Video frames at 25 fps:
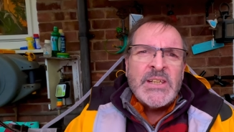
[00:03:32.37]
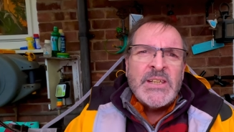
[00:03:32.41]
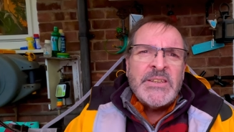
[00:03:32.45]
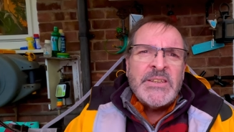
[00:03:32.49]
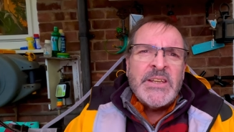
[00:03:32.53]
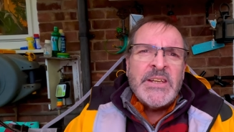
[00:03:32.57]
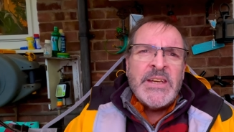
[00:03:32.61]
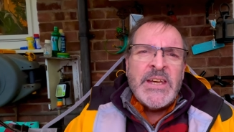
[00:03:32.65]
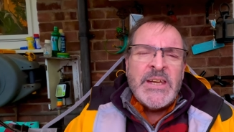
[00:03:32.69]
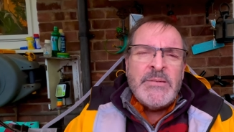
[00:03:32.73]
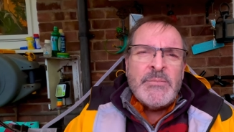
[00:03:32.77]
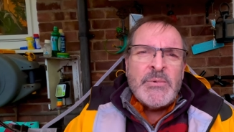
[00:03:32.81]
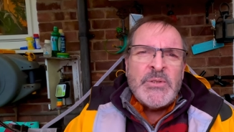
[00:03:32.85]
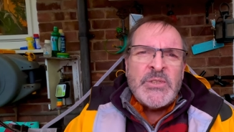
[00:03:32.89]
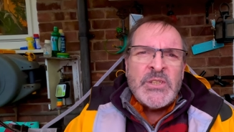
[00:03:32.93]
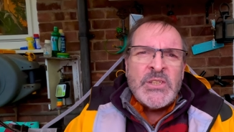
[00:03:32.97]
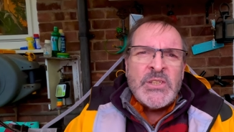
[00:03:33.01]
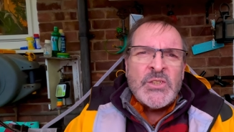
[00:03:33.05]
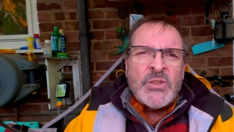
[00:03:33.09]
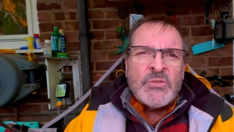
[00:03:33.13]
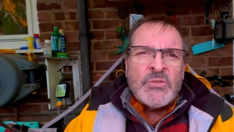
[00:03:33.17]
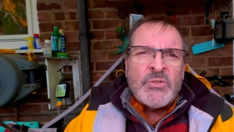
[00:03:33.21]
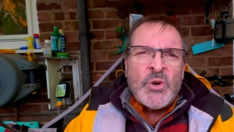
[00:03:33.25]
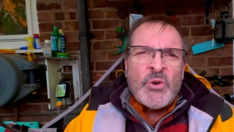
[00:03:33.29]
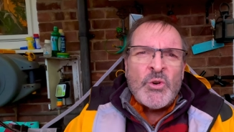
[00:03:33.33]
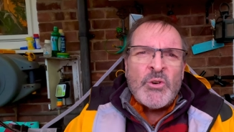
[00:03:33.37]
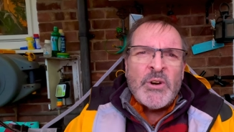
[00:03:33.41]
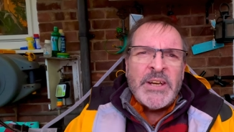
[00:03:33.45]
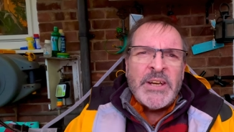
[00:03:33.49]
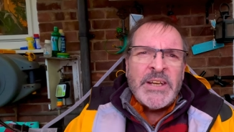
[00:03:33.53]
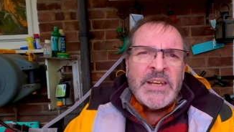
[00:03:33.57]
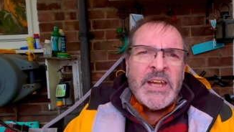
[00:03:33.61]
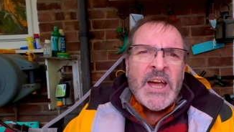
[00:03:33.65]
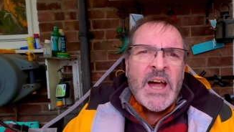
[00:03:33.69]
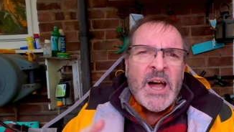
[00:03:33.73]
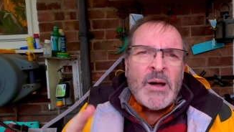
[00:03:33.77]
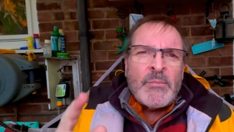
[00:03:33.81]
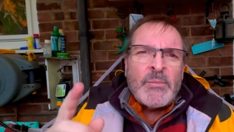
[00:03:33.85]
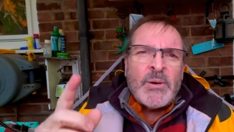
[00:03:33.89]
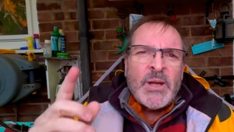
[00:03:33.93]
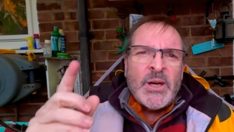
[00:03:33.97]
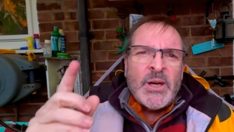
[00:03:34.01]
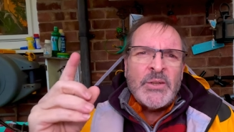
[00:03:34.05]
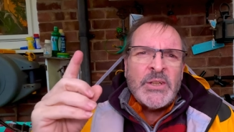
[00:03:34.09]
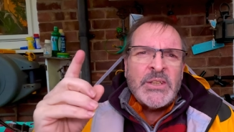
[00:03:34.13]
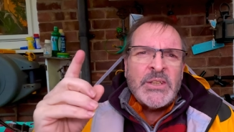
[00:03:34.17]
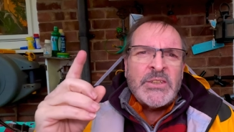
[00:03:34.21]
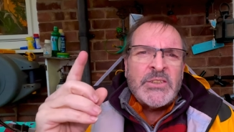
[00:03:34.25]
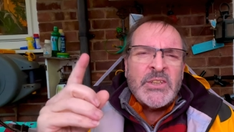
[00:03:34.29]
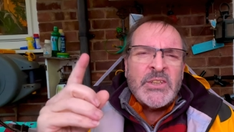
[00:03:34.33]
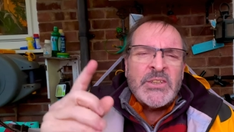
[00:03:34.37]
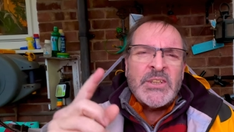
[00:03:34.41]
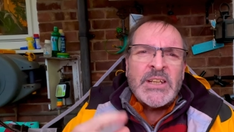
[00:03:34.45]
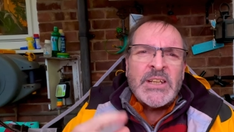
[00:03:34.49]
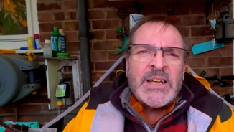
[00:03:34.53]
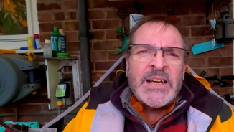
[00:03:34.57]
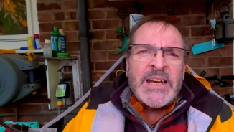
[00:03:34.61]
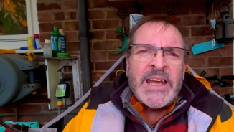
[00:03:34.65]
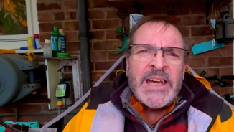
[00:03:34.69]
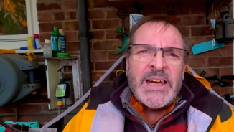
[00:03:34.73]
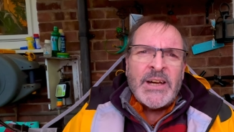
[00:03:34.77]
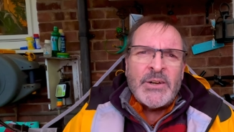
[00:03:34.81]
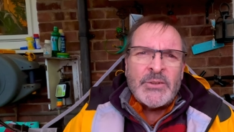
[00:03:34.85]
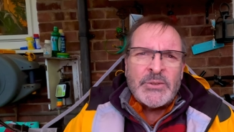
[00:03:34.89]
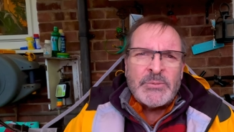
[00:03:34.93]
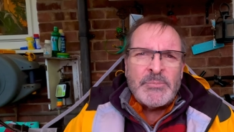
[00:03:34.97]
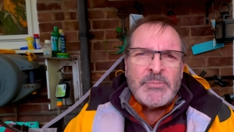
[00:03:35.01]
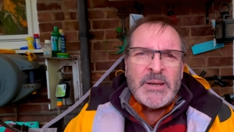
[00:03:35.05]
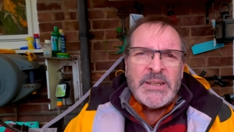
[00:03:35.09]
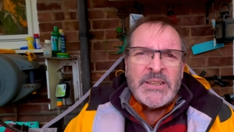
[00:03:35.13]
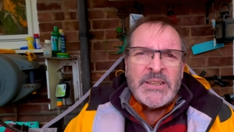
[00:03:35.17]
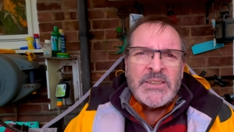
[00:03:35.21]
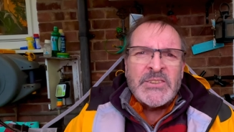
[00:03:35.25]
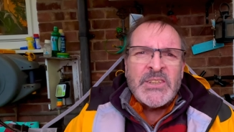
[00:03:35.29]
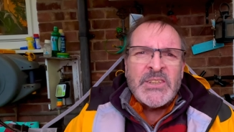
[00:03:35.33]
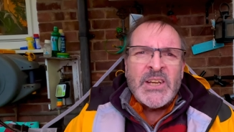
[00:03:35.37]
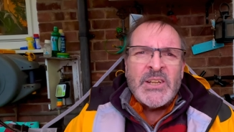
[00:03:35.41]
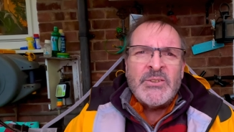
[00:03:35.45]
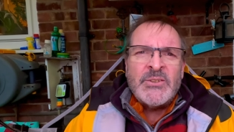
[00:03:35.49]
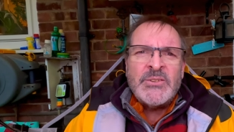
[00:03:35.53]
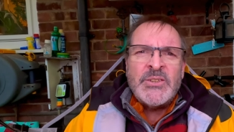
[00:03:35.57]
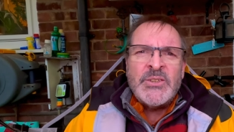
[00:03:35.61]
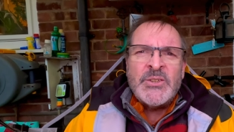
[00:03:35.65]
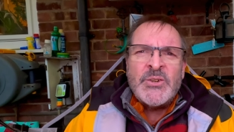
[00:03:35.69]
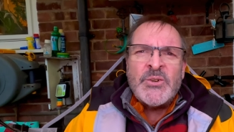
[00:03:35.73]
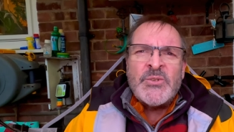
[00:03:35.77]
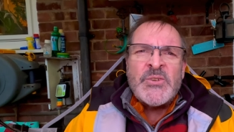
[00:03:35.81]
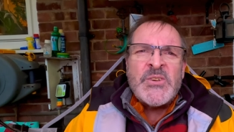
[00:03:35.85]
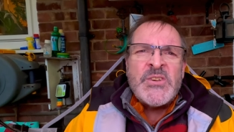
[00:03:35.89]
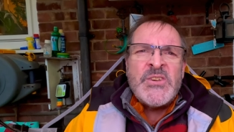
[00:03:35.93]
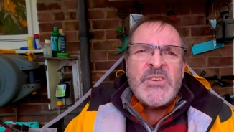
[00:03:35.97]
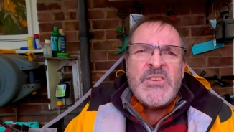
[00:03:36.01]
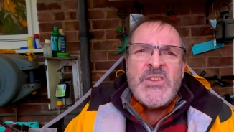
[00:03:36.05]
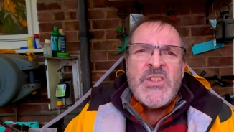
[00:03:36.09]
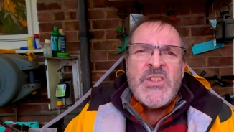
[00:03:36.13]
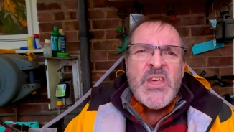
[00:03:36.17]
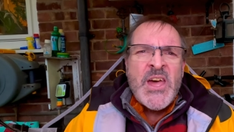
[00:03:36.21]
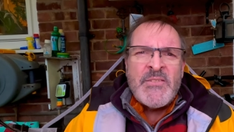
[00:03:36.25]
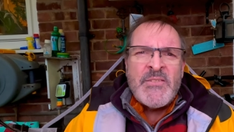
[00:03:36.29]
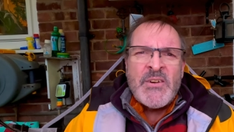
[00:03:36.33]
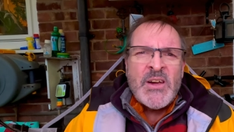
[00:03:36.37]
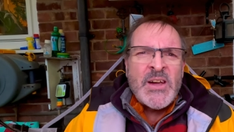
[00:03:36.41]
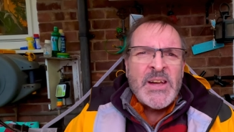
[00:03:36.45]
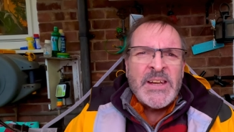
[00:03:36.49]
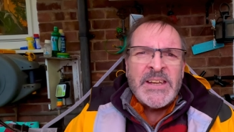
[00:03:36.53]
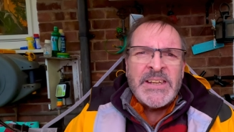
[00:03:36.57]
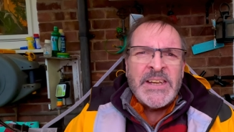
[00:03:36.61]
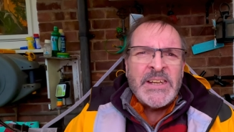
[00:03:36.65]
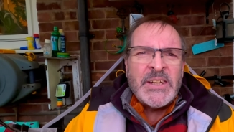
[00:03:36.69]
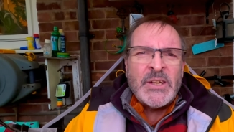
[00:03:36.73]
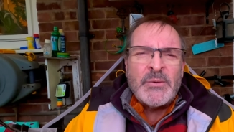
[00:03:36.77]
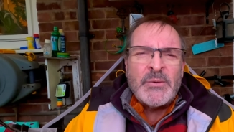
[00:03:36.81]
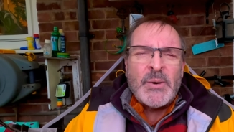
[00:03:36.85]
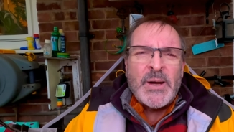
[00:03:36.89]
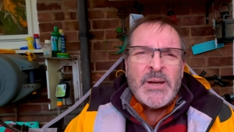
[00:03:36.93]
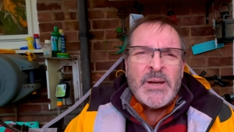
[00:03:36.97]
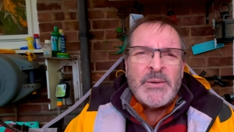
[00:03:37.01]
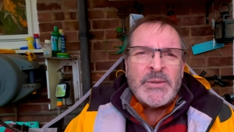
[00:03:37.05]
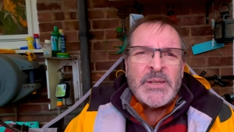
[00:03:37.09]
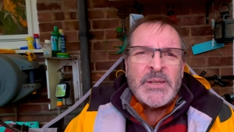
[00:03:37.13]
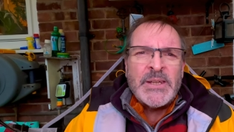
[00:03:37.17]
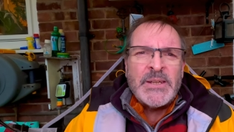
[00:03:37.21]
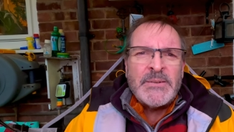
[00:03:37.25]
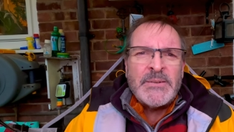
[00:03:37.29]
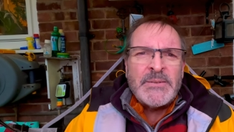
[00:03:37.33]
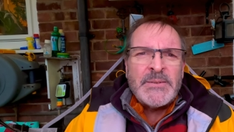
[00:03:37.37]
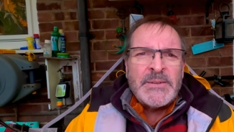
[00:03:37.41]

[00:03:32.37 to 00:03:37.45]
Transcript: the images are already uploaded to the cloud, mate, so you'll never get away with it.